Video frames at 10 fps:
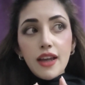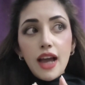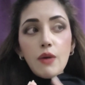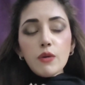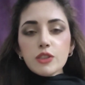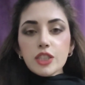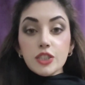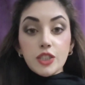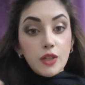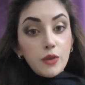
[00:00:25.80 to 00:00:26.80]
I want to say
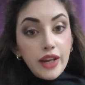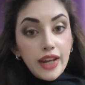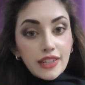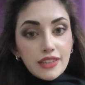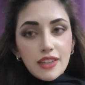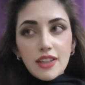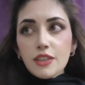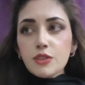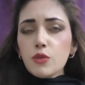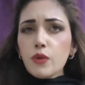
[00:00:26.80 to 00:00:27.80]
generate.
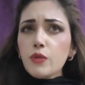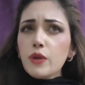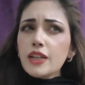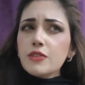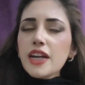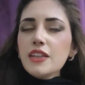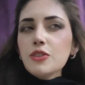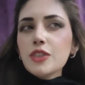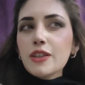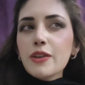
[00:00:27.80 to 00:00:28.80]
So when we are trying to
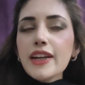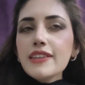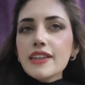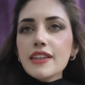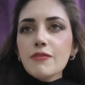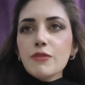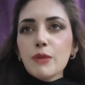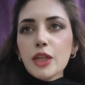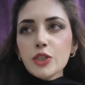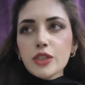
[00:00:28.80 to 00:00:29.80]
generate that
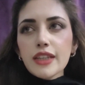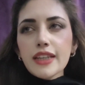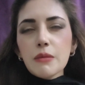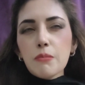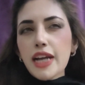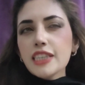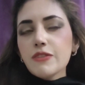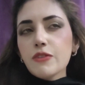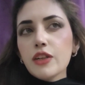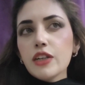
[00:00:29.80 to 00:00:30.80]
information in the minds
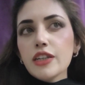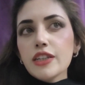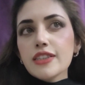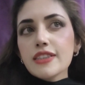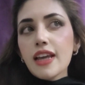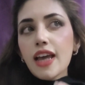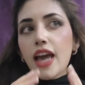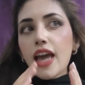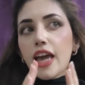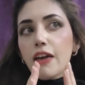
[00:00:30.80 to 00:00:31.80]
of our learners,
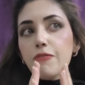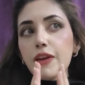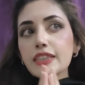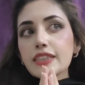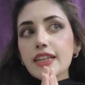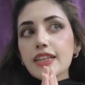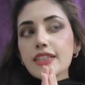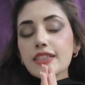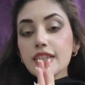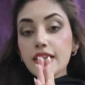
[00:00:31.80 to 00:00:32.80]
if it
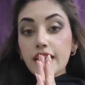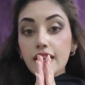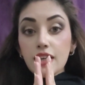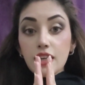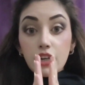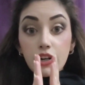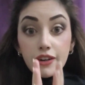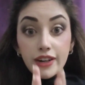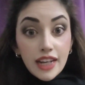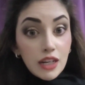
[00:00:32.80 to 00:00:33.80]
is
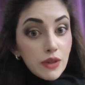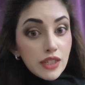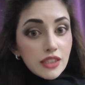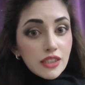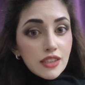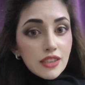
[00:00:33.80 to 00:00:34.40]
relevant